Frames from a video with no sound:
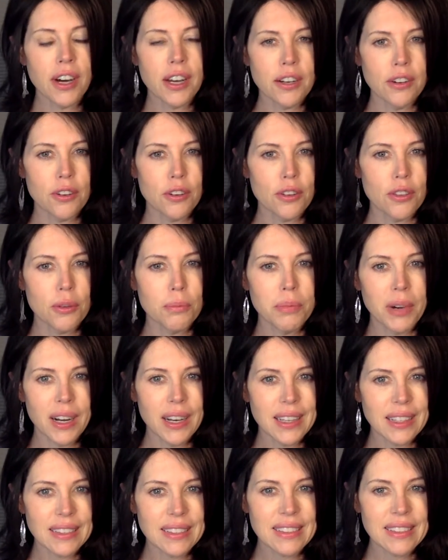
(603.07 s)
under the
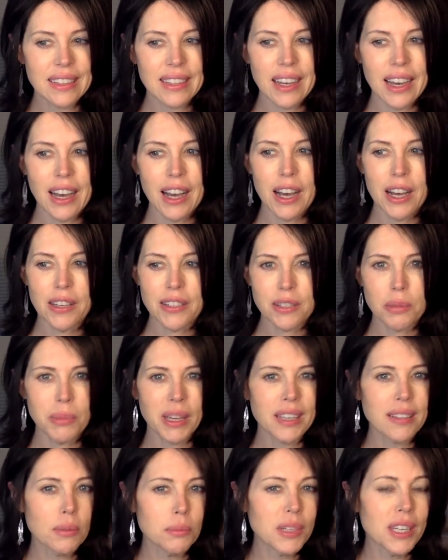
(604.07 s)
bus to
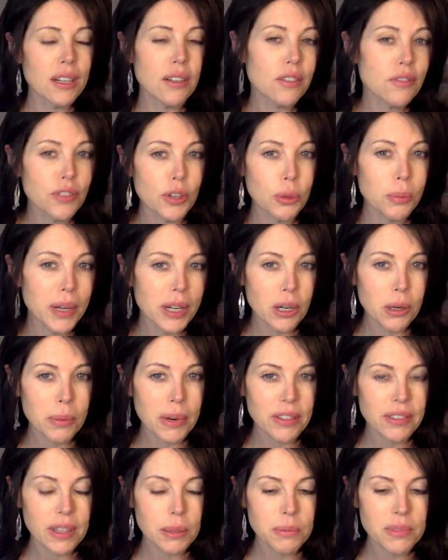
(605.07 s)
make somebody else feel better
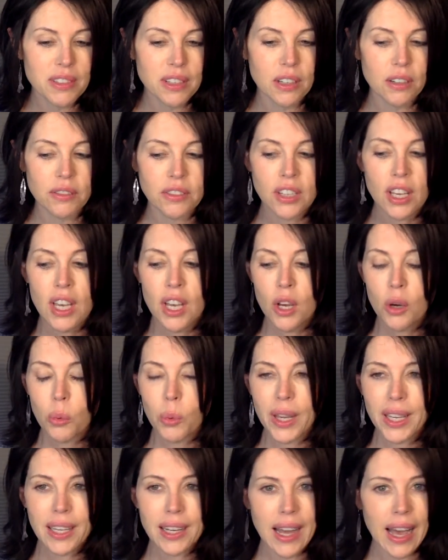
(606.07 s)
about themselves.
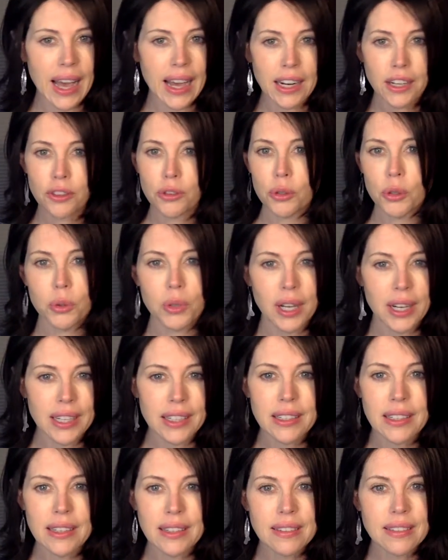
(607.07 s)
We can act through
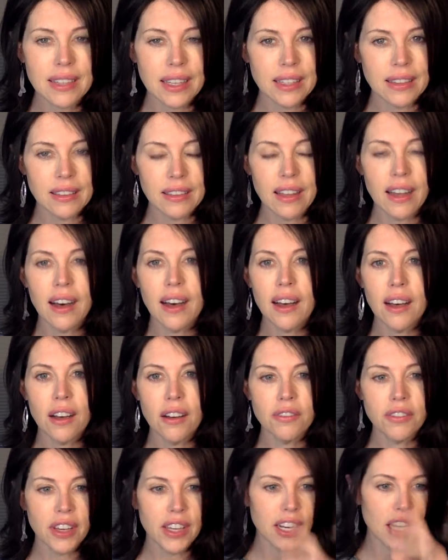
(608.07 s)
kindness and
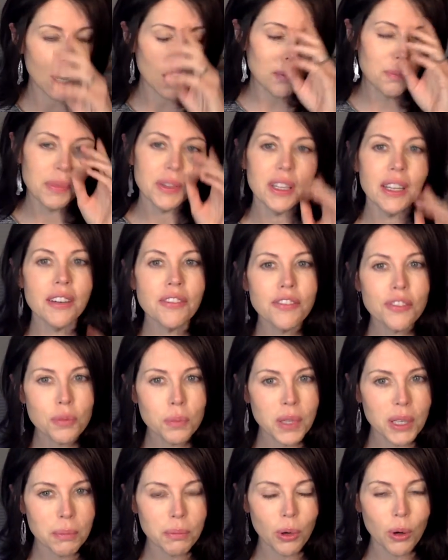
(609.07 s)
love and uplift
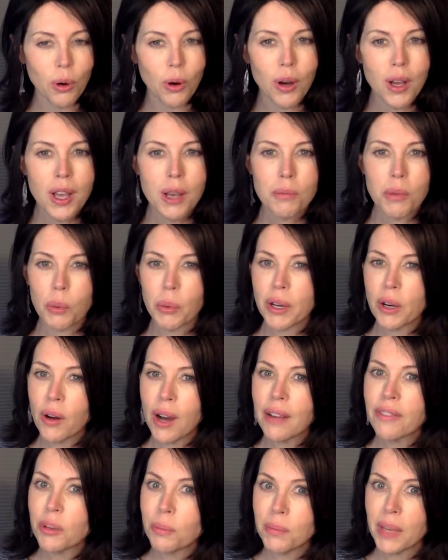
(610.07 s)
people, but we don't
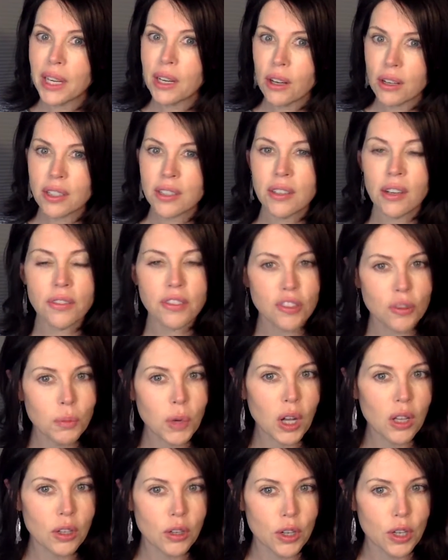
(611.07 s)
have to make ourselves
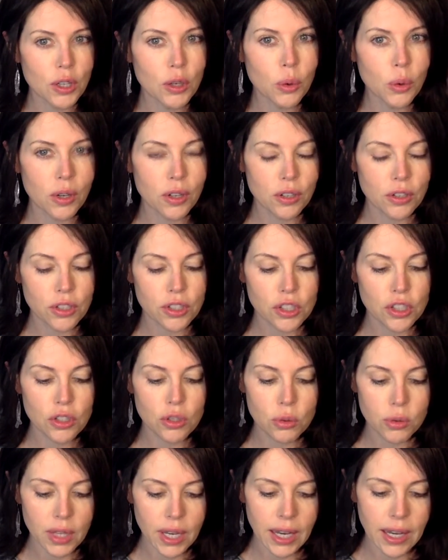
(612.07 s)
smaller in order to
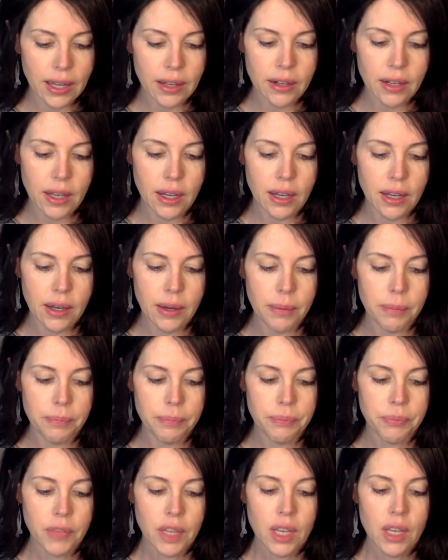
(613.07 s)
do that.
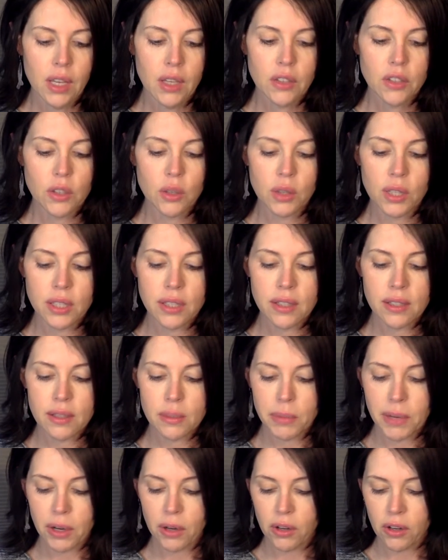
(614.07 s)
So this is
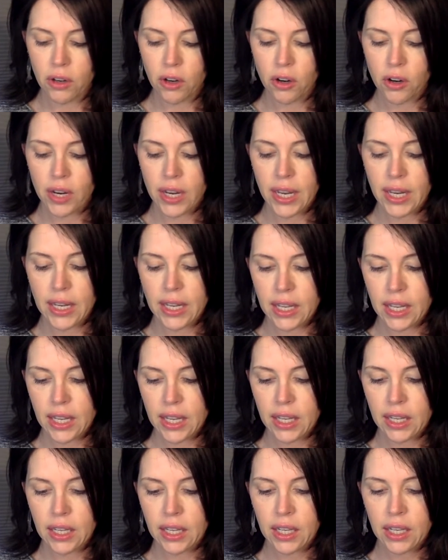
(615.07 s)
about
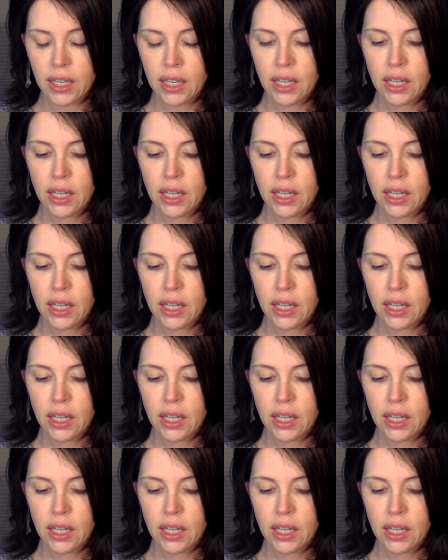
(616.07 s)
creating